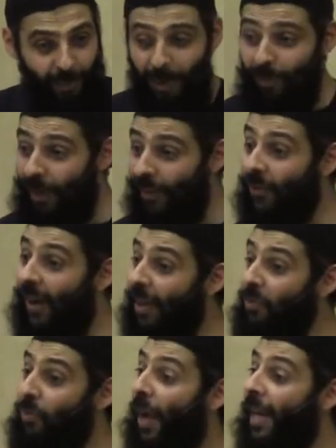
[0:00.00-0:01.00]
But brother,
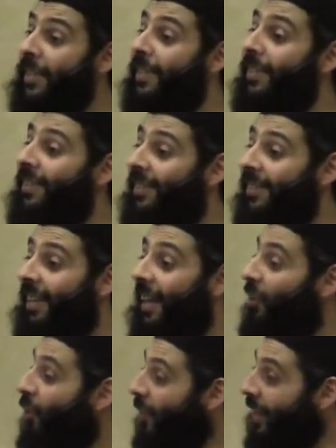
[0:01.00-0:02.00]
I fast
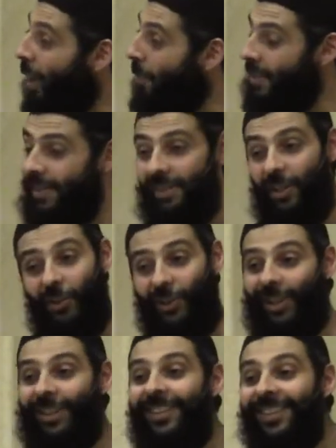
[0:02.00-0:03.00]
and you know what happens?
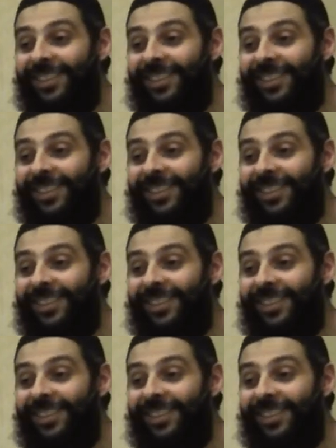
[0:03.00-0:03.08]
Nothing.